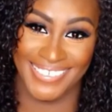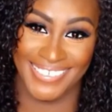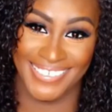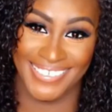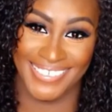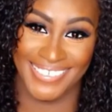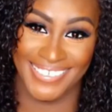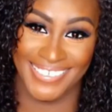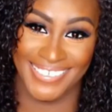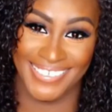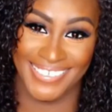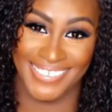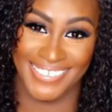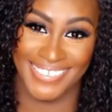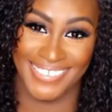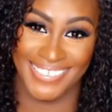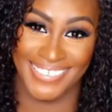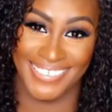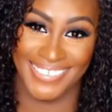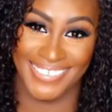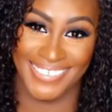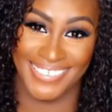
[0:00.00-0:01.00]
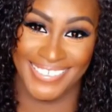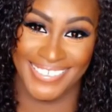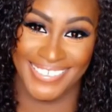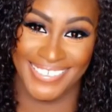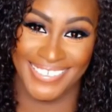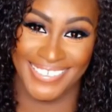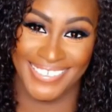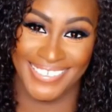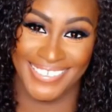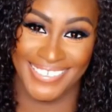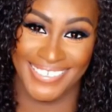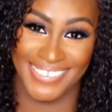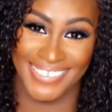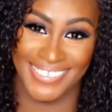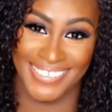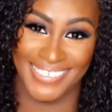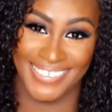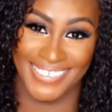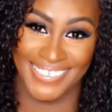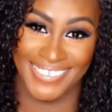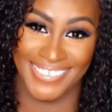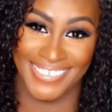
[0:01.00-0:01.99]

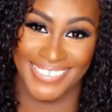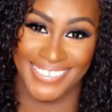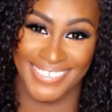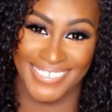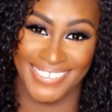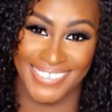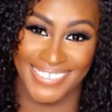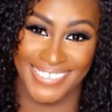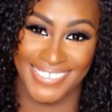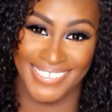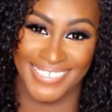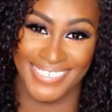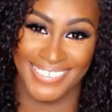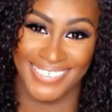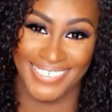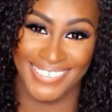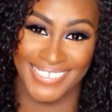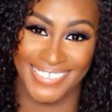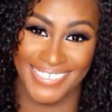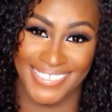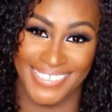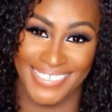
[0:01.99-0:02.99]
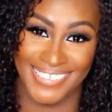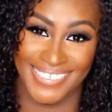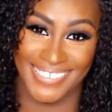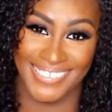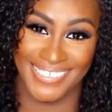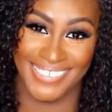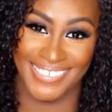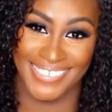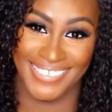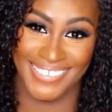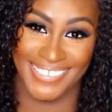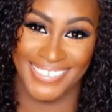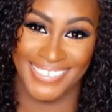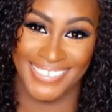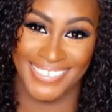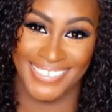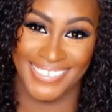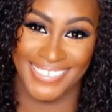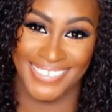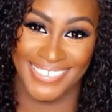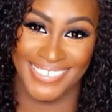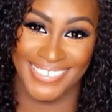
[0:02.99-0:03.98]

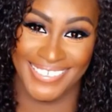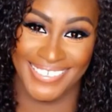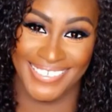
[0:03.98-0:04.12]
(silence)